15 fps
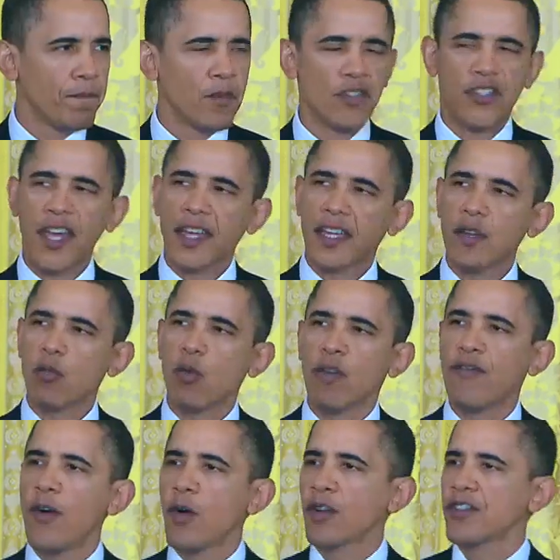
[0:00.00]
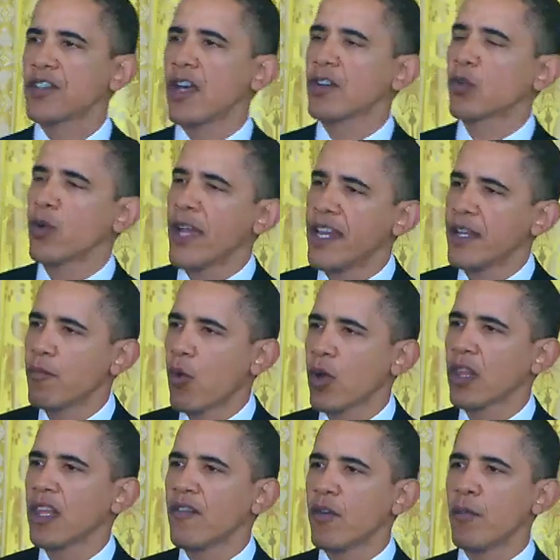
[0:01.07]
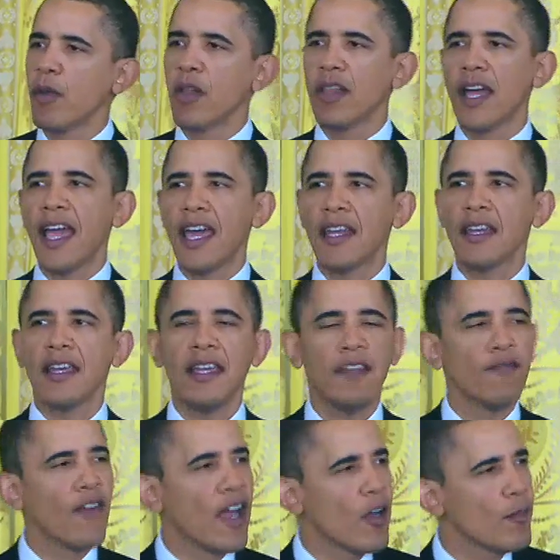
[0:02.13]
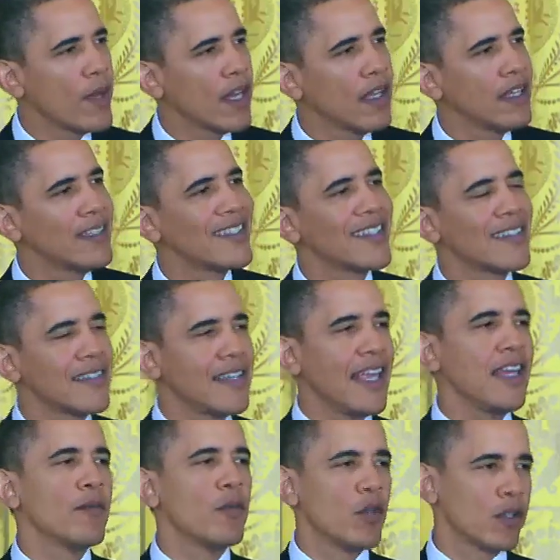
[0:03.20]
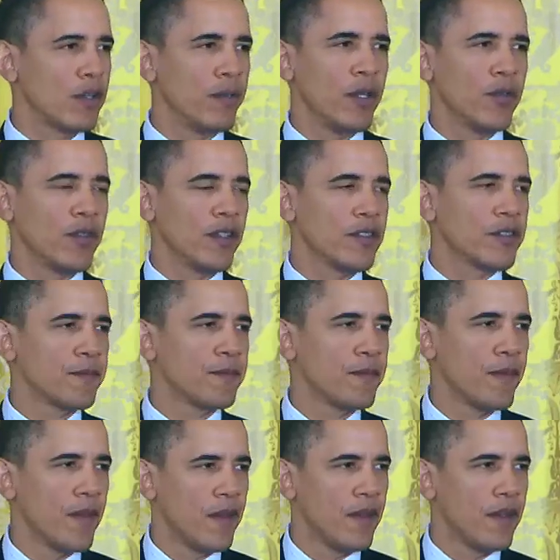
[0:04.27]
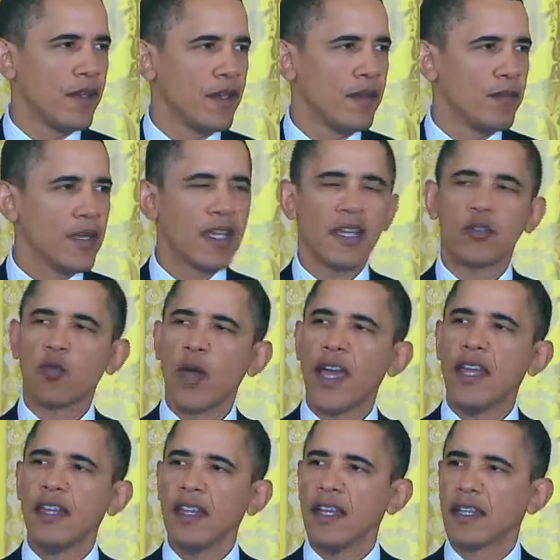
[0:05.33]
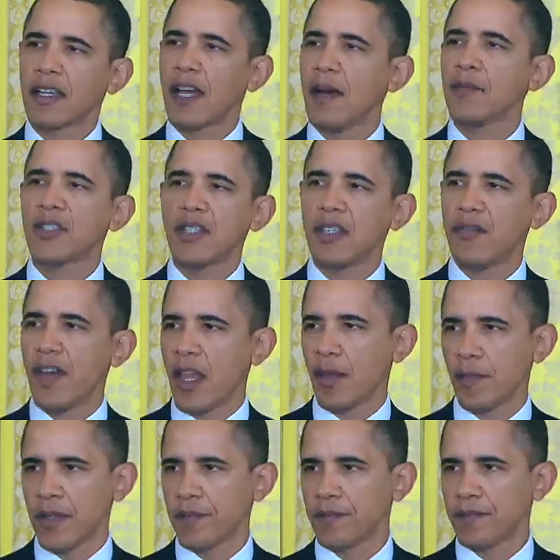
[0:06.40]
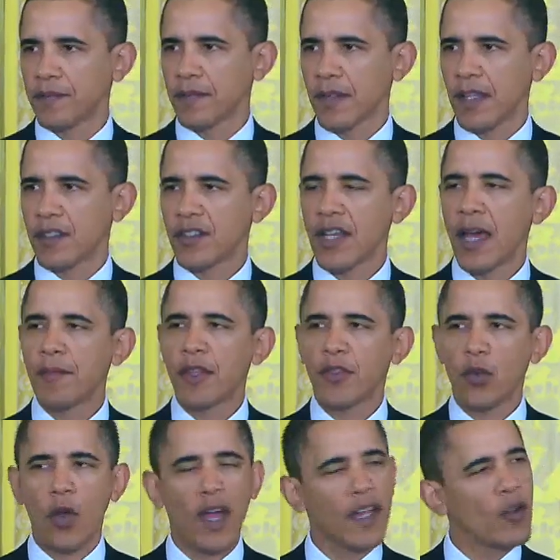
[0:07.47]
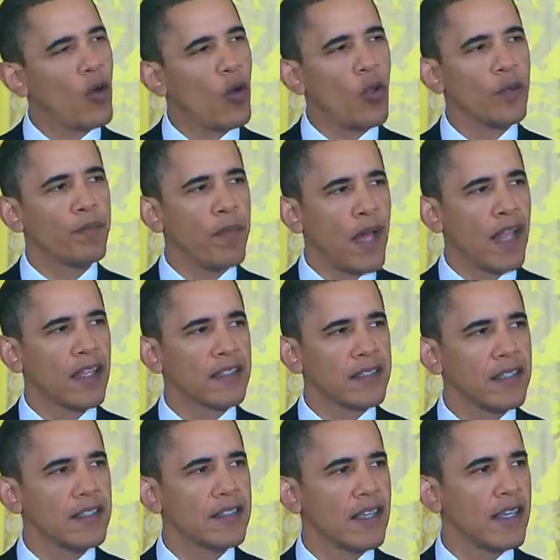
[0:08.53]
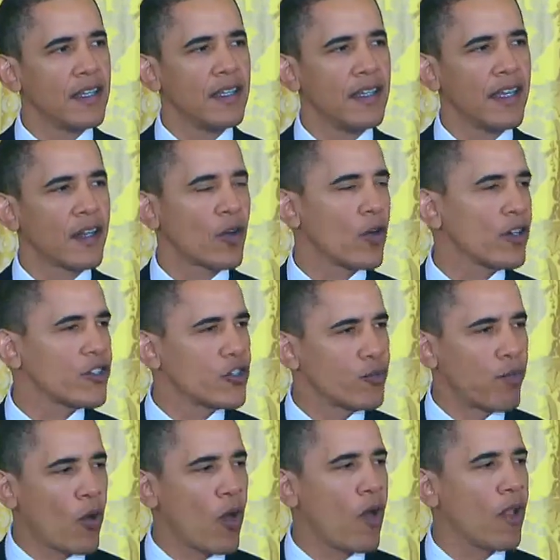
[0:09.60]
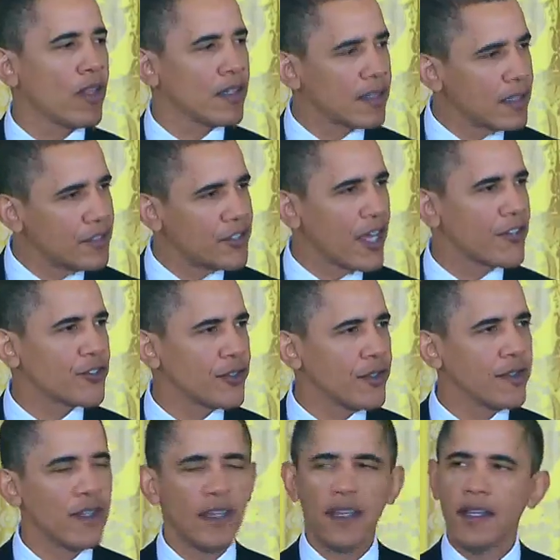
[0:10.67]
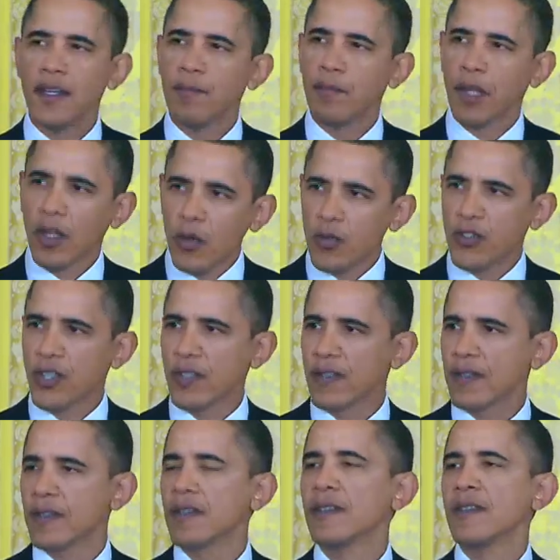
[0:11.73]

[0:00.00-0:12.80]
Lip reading: Second, we'll focus on creating more livable and environmentally sustainable communities. Because when it comes to development, it's time to throw out old policies that encourage sprawl and congestion, pollution,